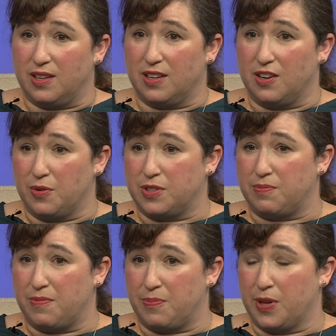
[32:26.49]
you know,
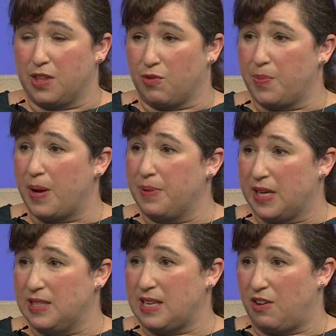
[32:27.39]
put the
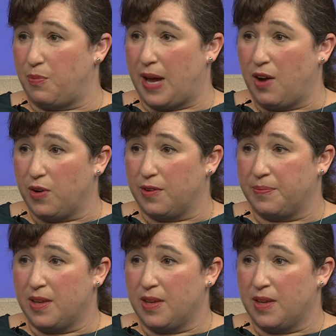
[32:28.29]
Republicans out of power.